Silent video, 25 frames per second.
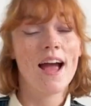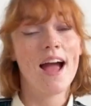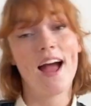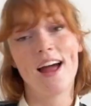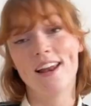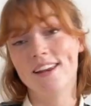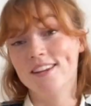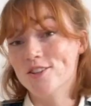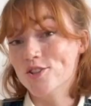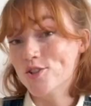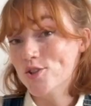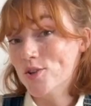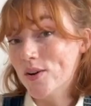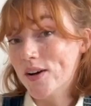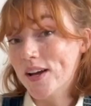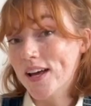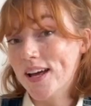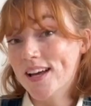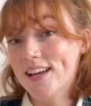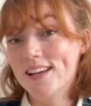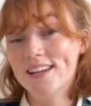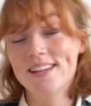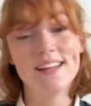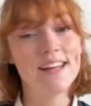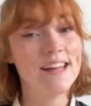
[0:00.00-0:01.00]
and enjoy
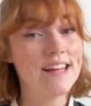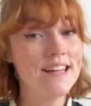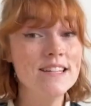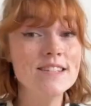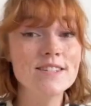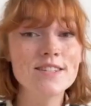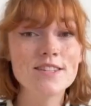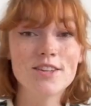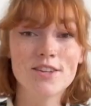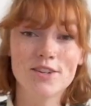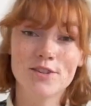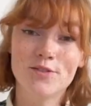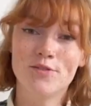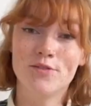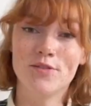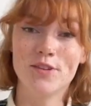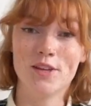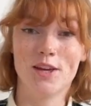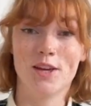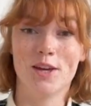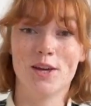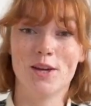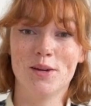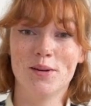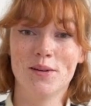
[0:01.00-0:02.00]
it, is good for
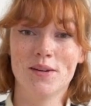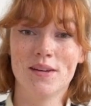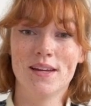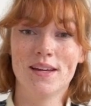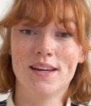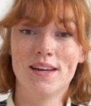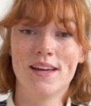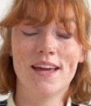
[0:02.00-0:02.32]
you.